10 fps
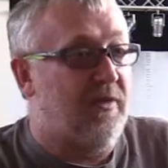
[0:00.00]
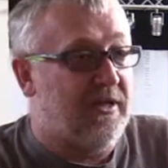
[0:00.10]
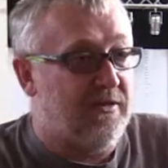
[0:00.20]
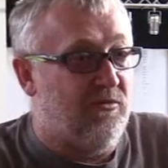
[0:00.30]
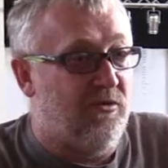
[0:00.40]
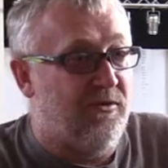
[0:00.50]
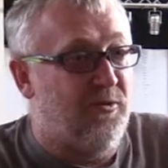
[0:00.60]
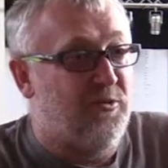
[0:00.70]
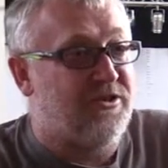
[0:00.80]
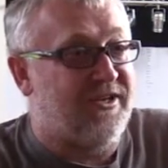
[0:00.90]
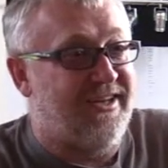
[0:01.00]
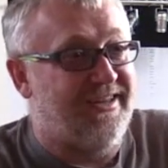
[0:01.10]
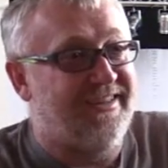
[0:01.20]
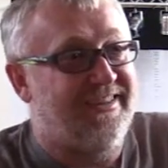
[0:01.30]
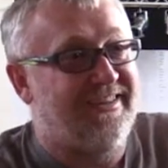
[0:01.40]
And therefore, it is better
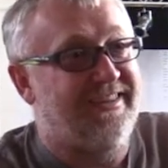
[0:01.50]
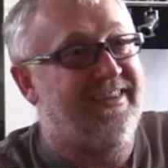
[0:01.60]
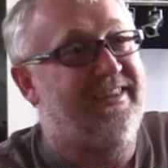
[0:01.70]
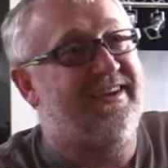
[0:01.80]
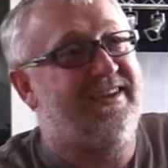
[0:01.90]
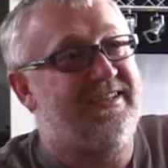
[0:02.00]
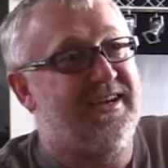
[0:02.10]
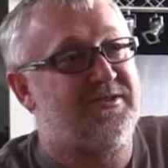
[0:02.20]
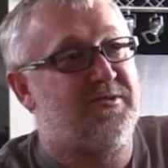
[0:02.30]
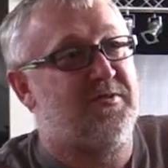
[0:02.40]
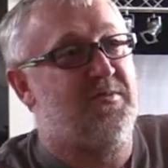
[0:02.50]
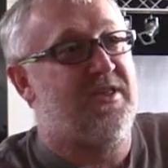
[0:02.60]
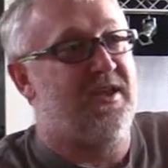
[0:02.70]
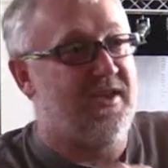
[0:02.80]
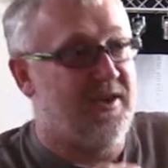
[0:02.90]
not to show off
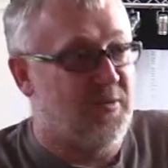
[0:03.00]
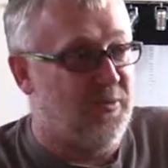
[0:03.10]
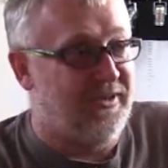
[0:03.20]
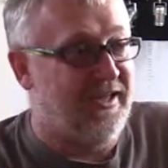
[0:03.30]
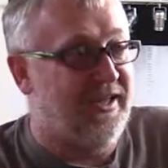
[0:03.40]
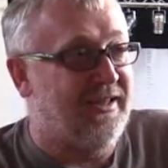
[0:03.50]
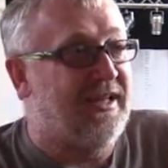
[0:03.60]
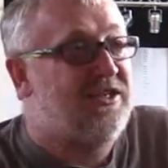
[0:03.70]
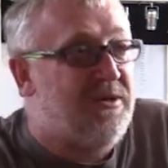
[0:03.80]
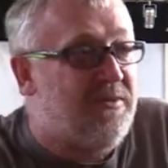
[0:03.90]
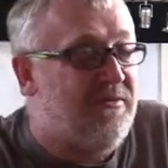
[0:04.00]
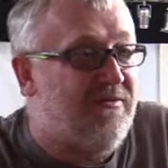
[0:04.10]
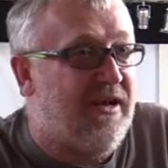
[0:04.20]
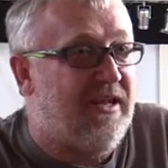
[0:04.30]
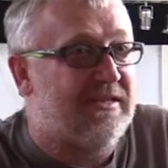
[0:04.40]
that we're so cool. Why
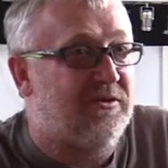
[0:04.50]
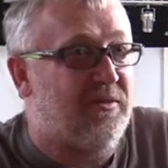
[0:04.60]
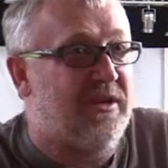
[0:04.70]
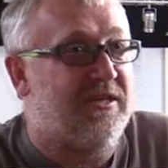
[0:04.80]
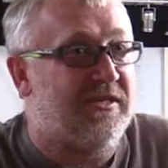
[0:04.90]
we're cool?